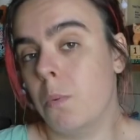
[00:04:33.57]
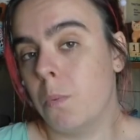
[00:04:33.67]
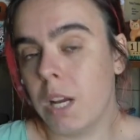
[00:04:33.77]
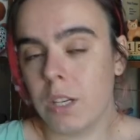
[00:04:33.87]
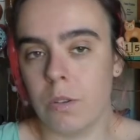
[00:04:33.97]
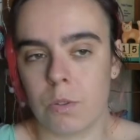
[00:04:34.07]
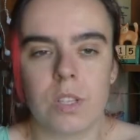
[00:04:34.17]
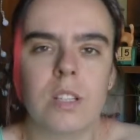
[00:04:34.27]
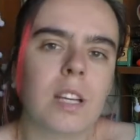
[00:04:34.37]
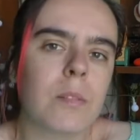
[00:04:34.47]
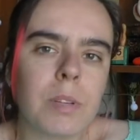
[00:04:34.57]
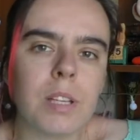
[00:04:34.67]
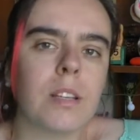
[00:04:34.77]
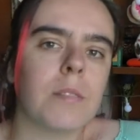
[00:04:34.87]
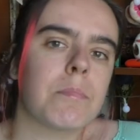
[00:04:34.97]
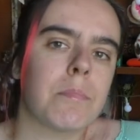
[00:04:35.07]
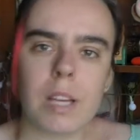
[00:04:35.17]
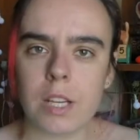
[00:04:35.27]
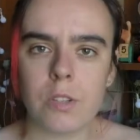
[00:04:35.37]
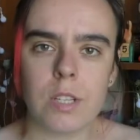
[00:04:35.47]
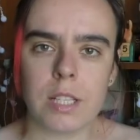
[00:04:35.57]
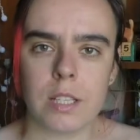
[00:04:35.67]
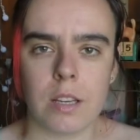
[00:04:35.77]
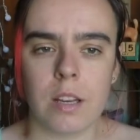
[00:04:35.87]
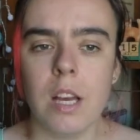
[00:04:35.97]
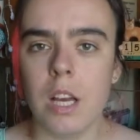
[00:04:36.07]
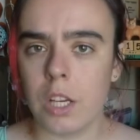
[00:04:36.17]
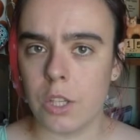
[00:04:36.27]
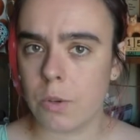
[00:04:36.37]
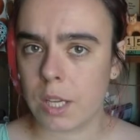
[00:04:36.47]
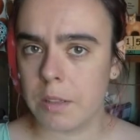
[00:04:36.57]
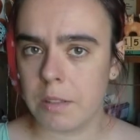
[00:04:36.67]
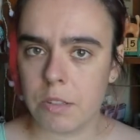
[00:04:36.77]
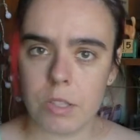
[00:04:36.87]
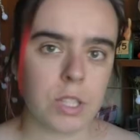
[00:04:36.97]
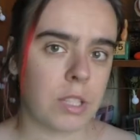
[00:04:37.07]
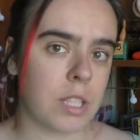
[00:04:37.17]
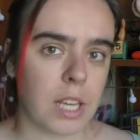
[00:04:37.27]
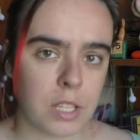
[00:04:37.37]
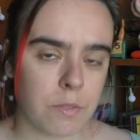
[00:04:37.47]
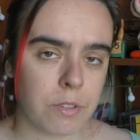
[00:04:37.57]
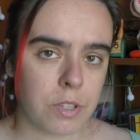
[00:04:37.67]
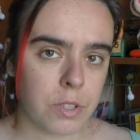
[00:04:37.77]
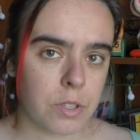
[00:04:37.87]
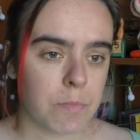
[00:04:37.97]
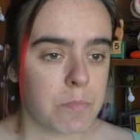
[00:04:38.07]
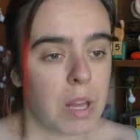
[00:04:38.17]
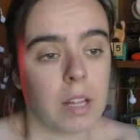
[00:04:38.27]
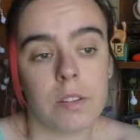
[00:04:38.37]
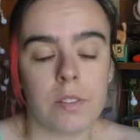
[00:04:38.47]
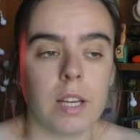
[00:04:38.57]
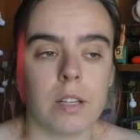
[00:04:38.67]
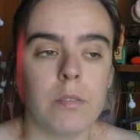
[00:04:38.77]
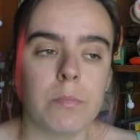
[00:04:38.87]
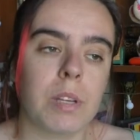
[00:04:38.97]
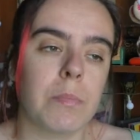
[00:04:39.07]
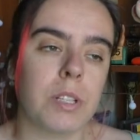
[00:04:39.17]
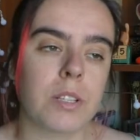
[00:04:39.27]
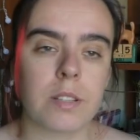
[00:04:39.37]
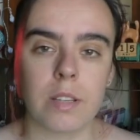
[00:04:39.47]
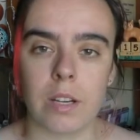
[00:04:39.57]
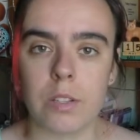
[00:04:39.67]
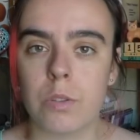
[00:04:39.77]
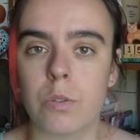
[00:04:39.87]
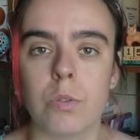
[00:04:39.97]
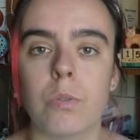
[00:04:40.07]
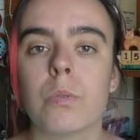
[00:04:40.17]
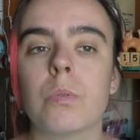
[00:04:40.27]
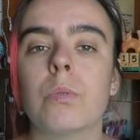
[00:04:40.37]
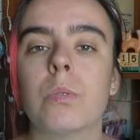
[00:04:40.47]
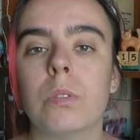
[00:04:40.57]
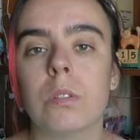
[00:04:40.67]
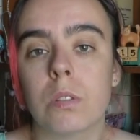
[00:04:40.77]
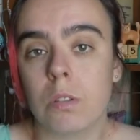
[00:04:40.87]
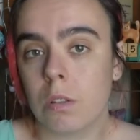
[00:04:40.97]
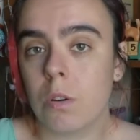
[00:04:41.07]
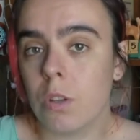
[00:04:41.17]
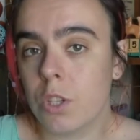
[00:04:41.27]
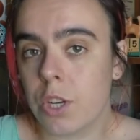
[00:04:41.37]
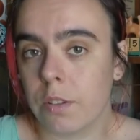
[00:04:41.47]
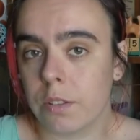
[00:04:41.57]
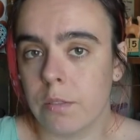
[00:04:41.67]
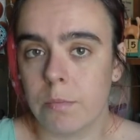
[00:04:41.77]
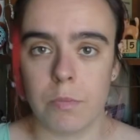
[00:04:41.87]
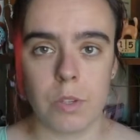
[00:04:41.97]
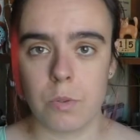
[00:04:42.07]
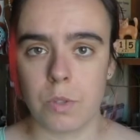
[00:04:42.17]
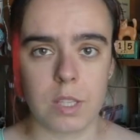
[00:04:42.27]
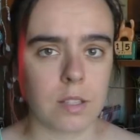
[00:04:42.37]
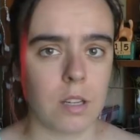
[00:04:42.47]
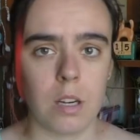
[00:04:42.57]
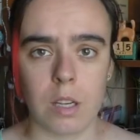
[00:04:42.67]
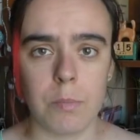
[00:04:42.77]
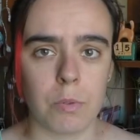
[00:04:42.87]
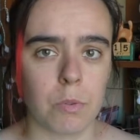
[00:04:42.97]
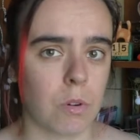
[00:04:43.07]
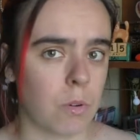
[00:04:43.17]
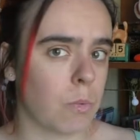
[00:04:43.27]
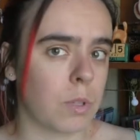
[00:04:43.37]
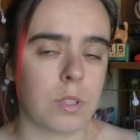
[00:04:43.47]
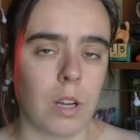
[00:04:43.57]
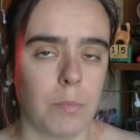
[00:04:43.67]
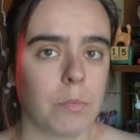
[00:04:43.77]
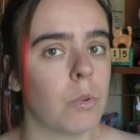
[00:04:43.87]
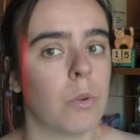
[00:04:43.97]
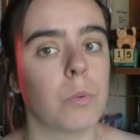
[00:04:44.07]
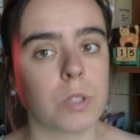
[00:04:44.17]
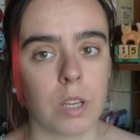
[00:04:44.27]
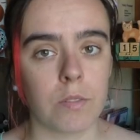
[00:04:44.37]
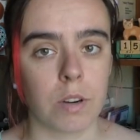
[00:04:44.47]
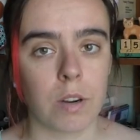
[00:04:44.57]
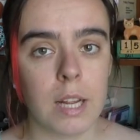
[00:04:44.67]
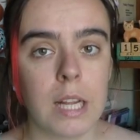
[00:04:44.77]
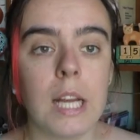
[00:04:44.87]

Why not? It can be a good idea. You can text first and then maybe decide to call each other using Skype or WhatsApp or whatever.